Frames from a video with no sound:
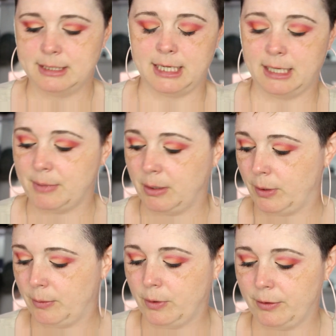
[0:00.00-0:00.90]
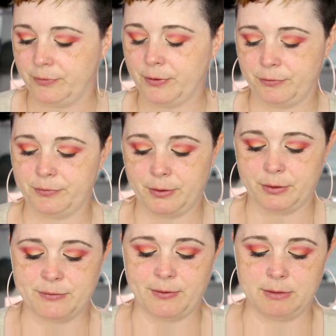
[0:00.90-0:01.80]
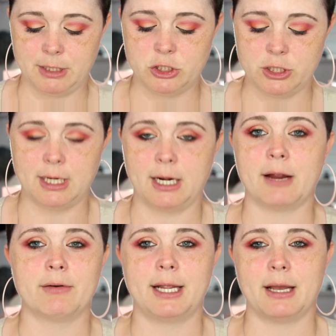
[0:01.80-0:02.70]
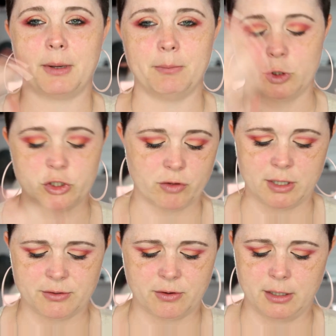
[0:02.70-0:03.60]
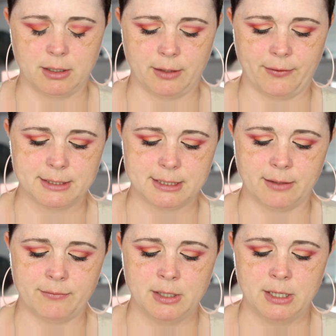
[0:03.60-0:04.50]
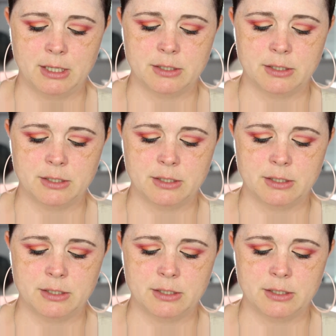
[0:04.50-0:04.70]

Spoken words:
take my Wet n Wild Photo Focus Foundation, and I already got my moisturizer on and all that stuff,